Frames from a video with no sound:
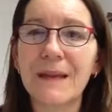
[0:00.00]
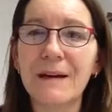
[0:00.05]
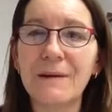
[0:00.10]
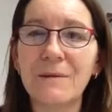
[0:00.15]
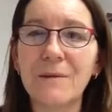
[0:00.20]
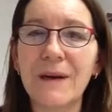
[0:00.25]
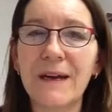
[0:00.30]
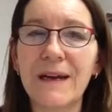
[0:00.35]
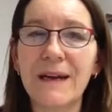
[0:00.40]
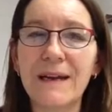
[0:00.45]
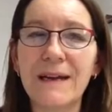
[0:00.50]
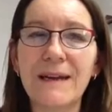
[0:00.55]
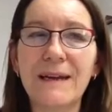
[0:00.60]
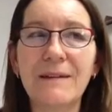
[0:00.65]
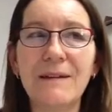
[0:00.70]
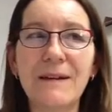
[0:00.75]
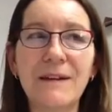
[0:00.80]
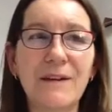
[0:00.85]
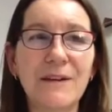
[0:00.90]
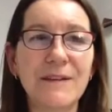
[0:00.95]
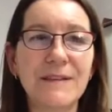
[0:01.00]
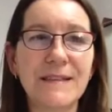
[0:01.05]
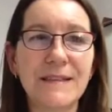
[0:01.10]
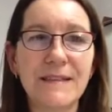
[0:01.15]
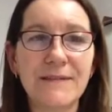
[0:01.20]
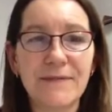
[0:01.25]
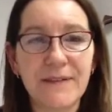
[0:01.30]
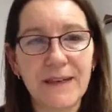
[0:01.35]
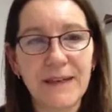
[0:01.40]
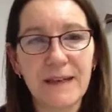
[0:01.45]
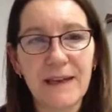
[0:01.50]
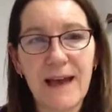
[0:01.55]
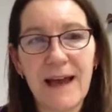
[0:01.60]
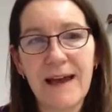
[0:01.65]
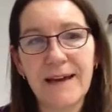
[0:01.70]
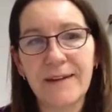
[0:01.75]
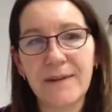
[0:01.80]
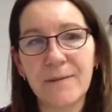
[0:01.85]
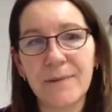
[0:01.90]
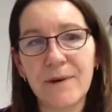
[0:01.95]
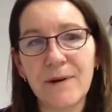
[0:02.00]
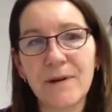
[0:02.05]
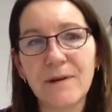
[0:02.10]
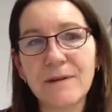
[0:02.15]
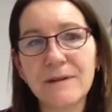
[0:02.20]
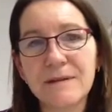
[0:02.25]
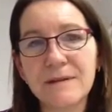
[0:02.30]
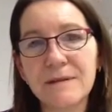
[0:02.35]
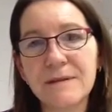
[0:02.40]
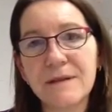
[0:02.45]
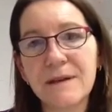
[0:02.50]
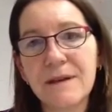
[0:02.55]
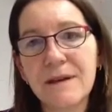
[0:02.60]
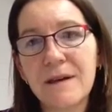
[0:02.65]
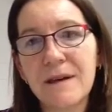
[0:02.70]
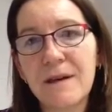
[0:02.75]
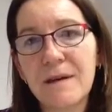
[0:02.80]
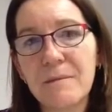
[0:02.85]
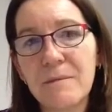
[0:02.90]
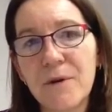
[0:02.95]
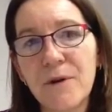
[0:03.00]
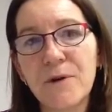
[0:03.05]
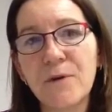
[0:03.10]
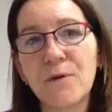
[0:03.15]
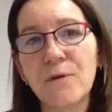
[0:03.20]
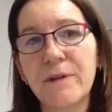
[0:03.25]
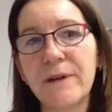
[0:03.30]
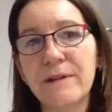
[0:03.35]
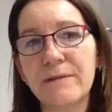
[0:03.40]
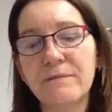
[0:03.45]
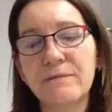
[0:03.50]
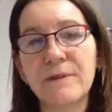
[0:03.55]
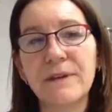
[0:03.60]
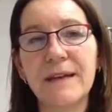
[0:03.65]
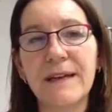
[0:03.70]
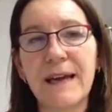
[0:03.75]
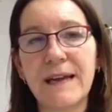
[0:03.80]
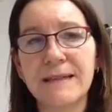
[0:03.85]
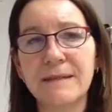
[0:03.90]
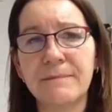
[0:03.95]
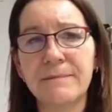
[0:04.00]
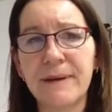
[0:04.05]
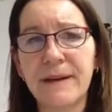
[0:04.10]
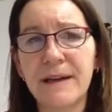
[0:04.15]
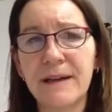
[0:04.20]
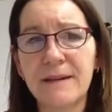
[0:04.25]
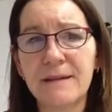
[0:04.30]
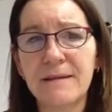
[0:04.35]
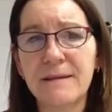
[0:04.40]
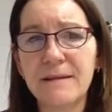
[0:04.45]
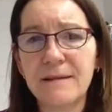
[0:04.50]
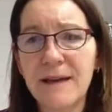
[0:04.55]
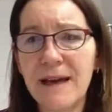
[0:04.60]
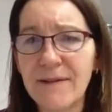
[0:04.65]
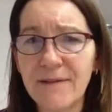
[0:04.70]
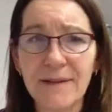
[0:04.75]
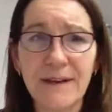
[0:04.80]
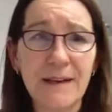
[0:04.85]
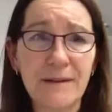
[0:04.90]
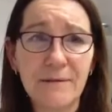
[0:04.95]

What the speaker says: We use this vanilla out of the box Moodle that really hasn't been heavily